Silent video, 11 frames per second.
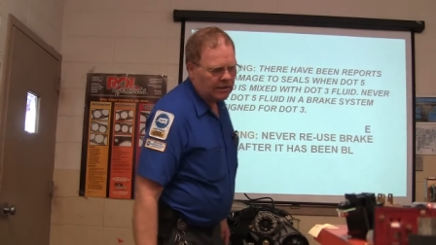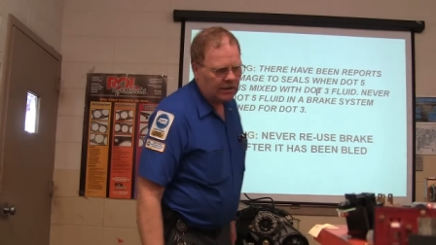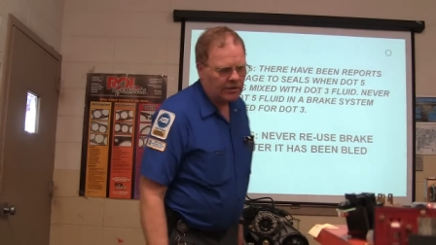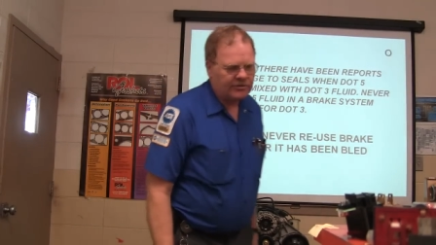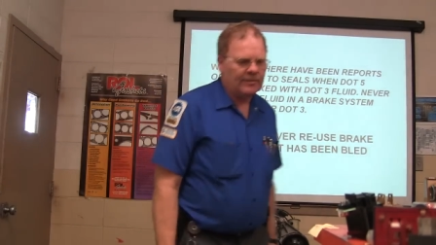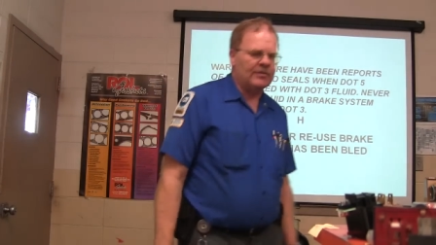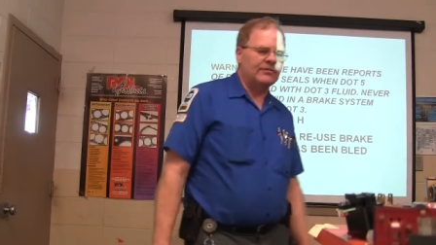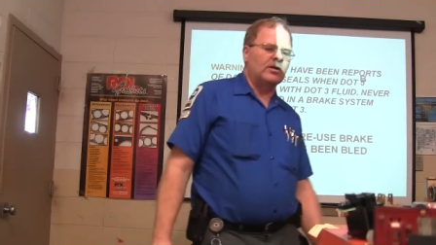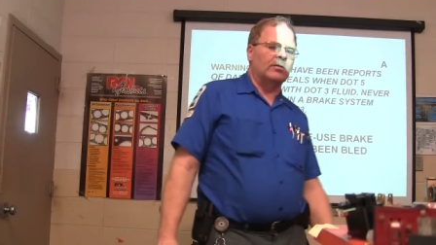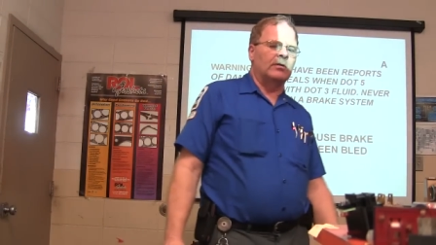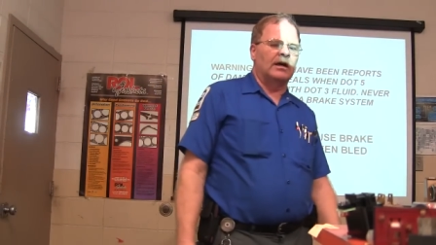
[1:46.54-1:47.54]
you know, some of
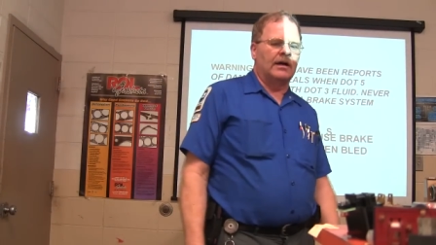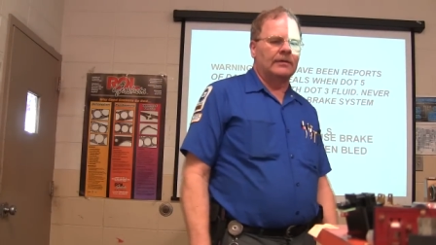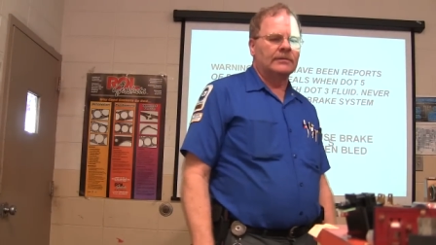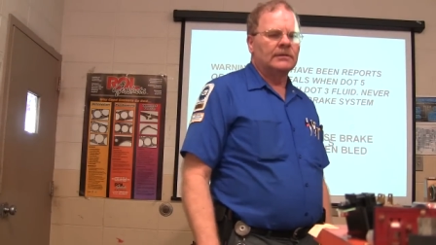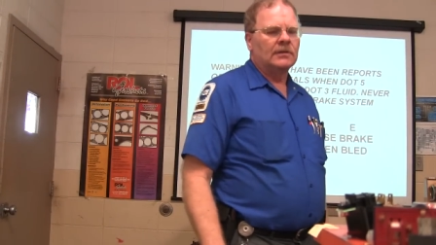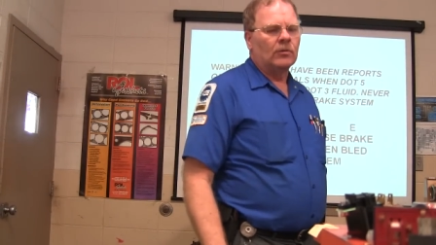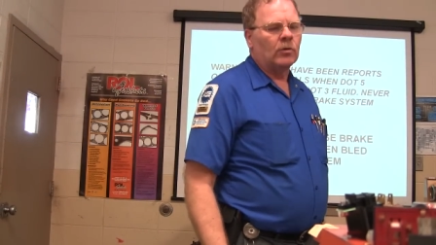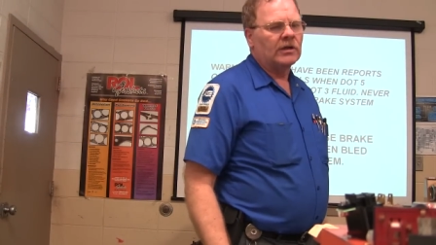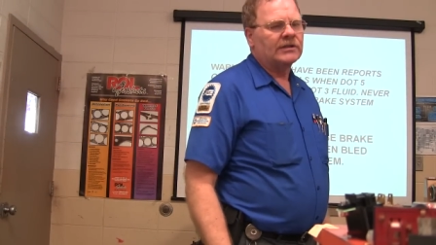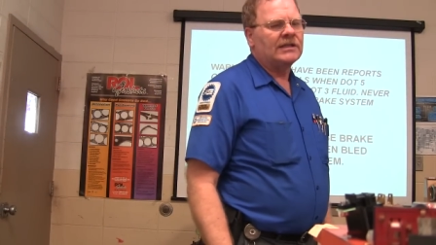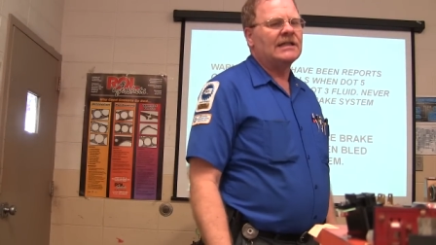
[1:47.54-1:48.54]
your uh,
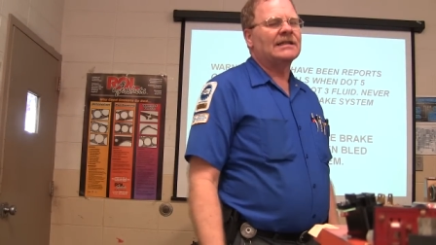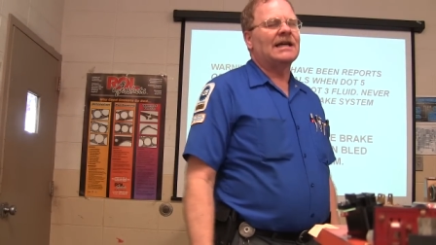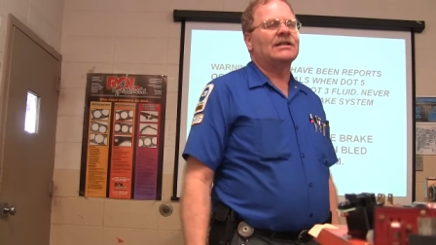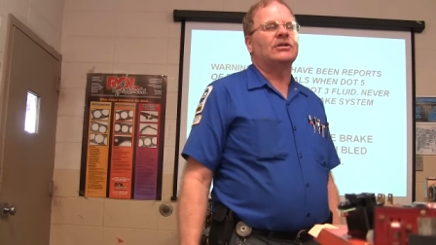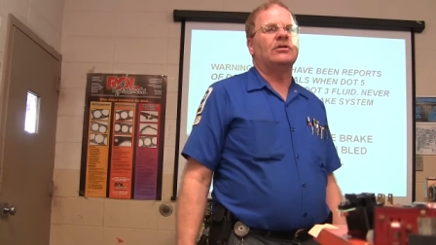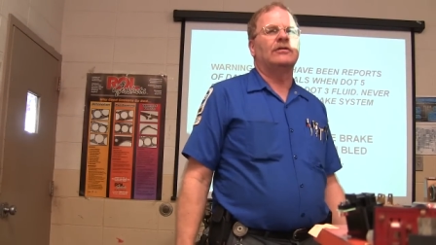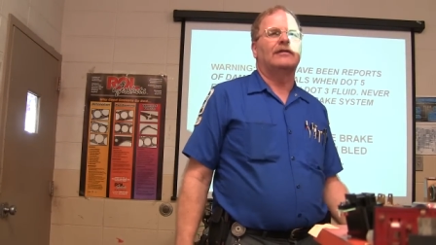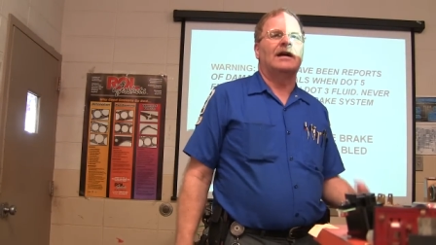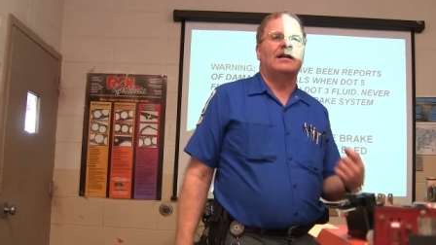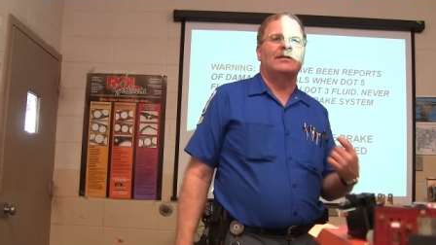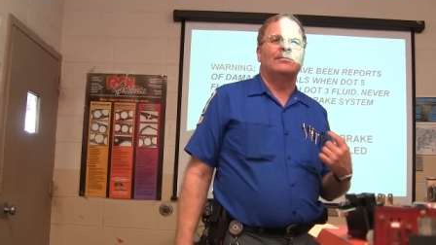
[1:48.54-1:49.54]
worksheets ask you to
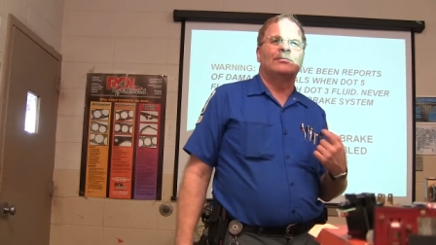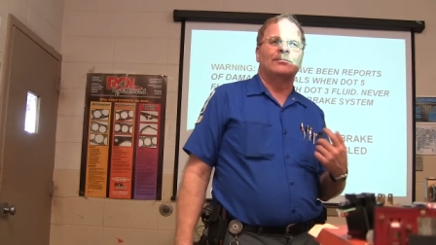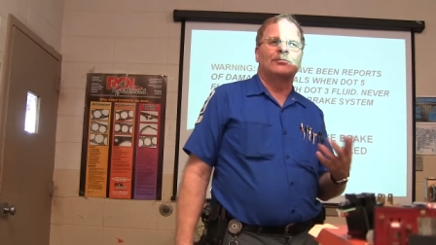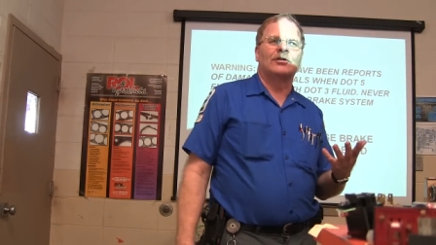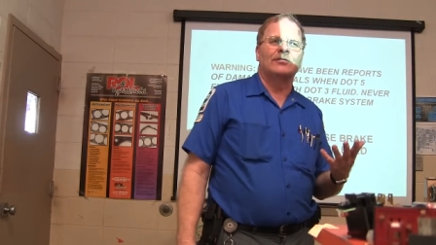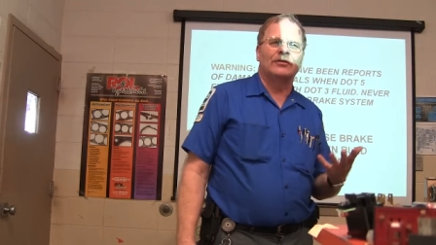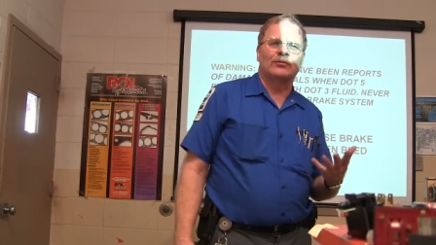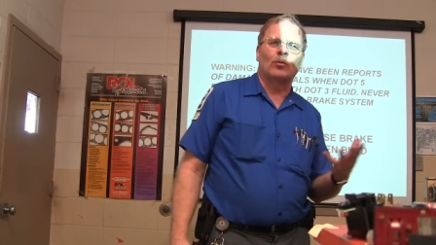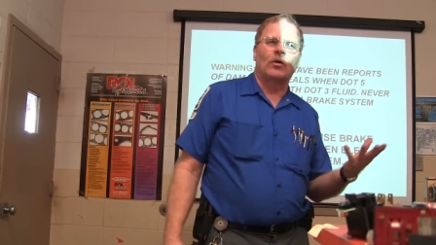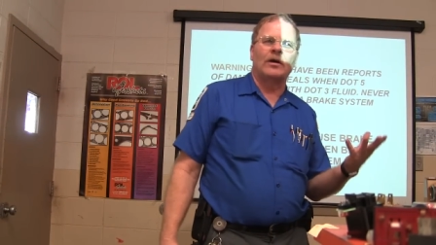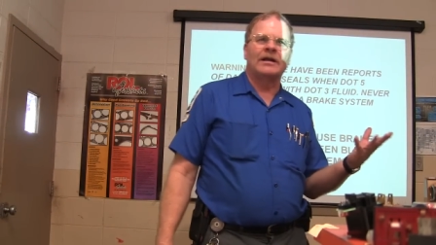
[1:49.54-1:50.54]
find service
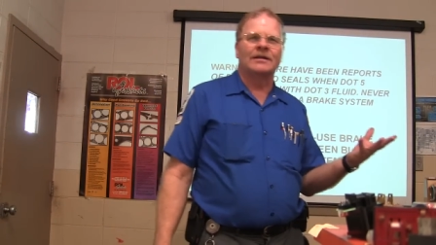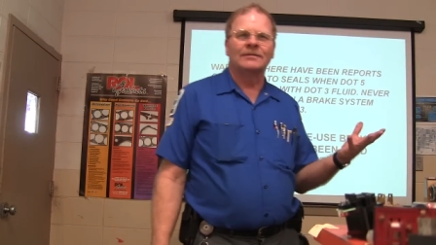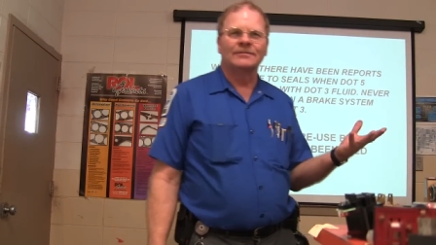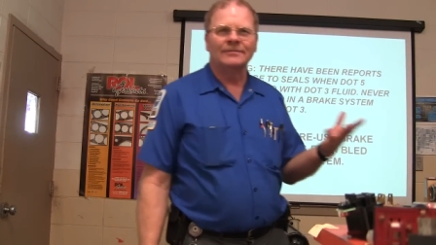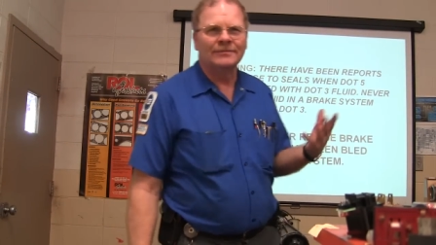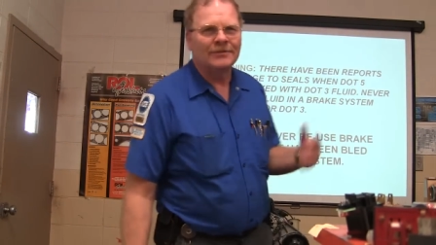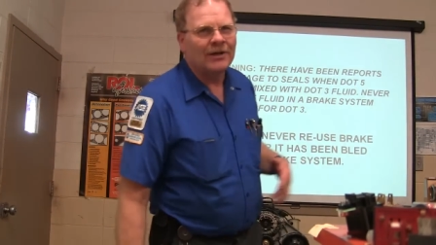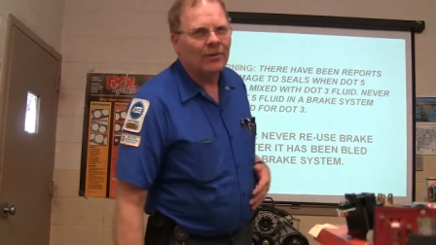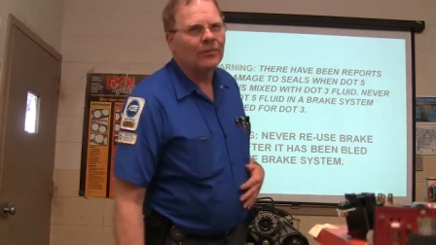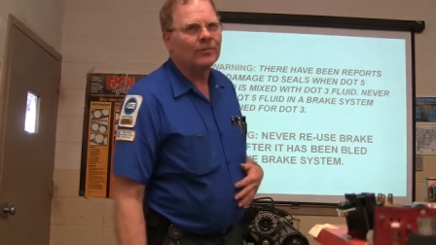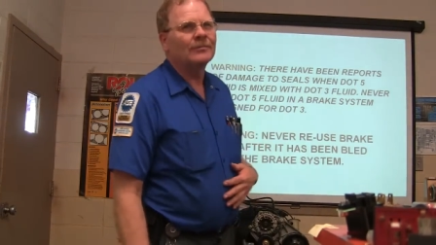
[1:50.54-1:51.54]
warning, you know,